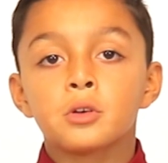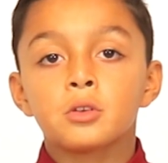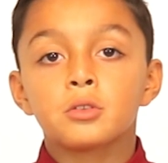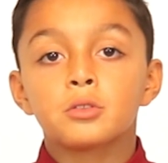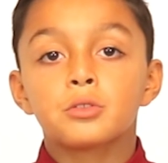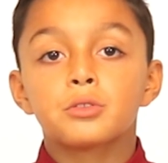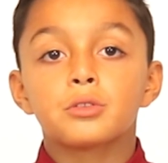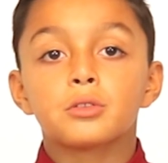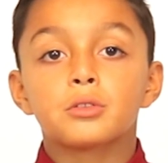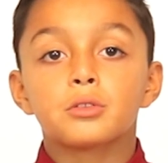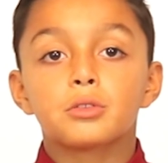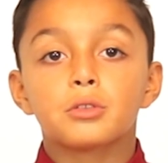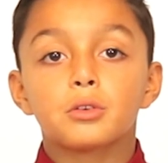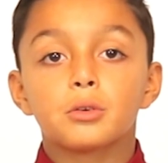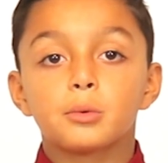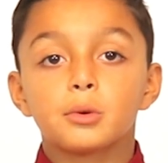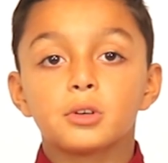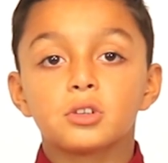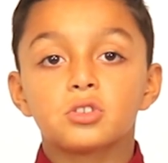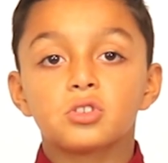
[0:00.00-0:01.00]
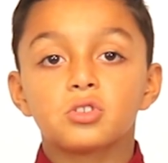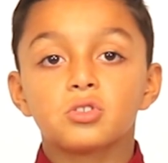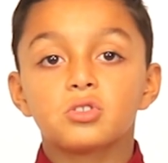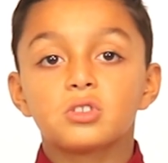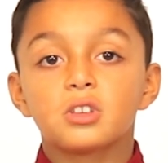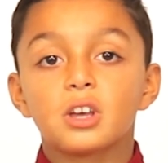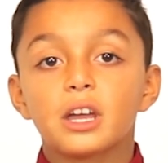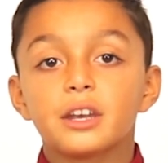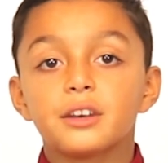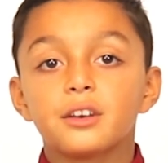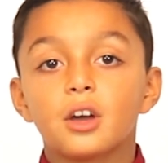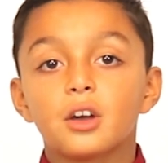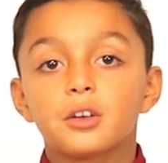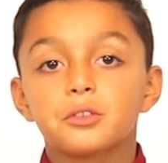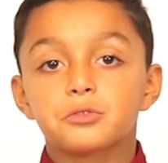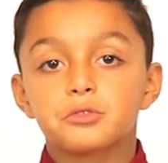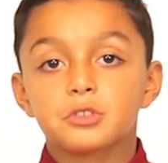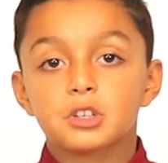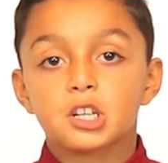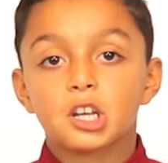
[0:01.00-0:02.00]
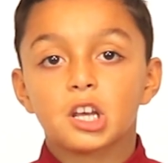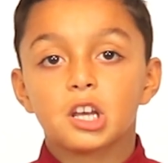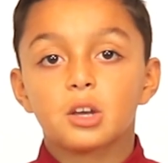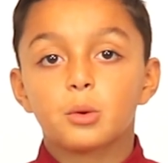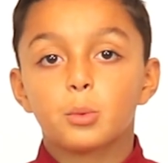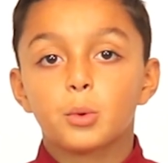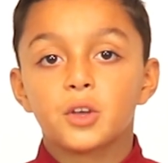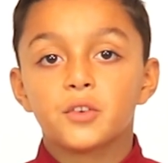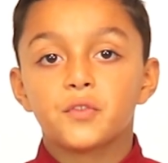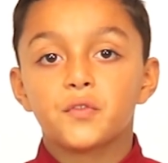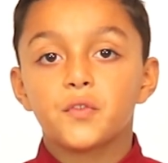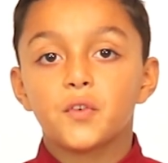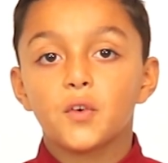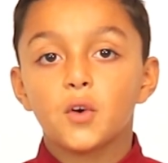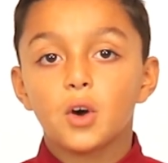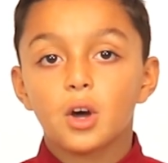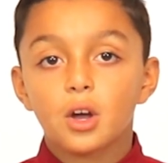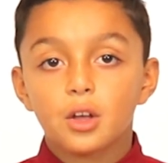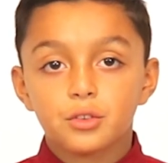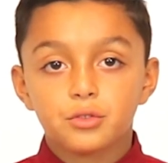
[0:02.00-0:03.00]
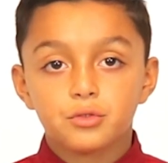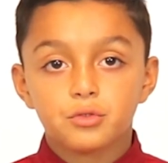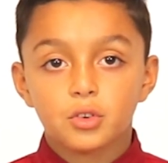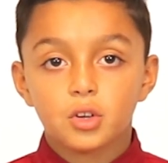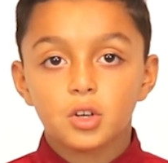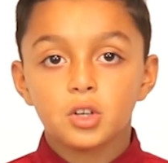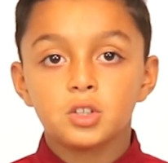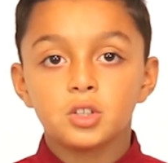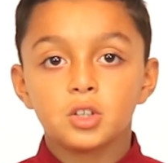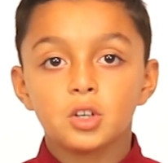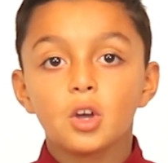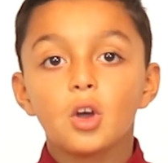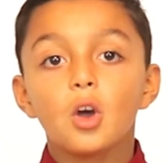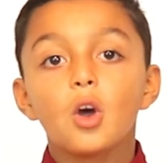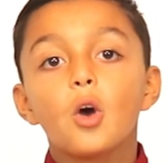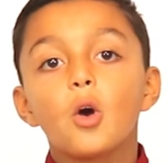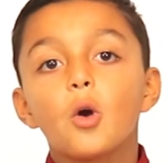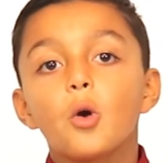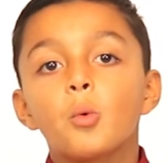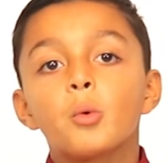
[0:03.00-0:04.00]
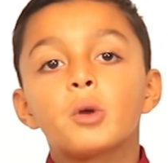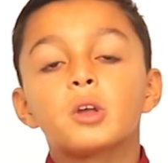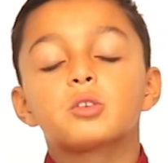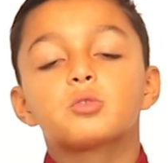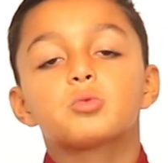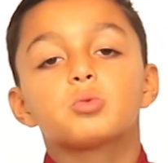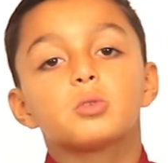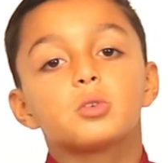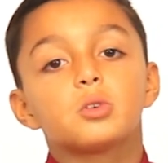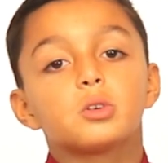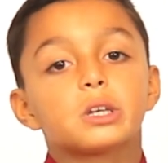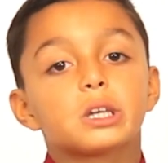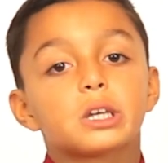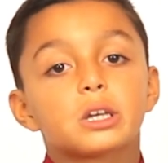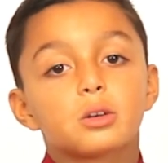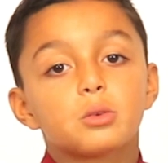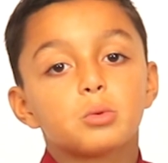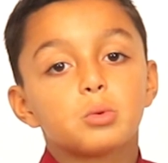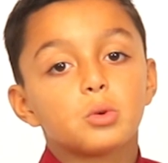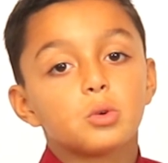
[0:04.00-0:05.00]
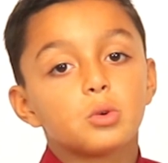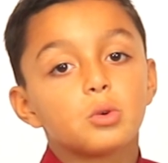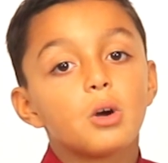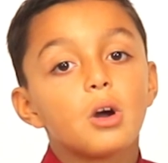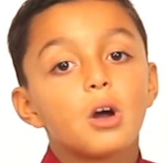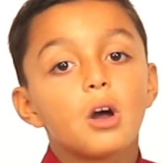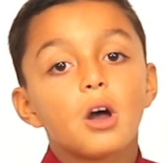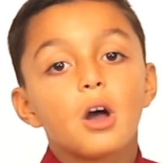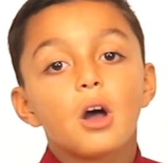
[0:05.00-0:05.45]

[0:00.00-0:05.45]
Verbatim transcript: we'll, so we'll do 1000 take away 400, which will equal,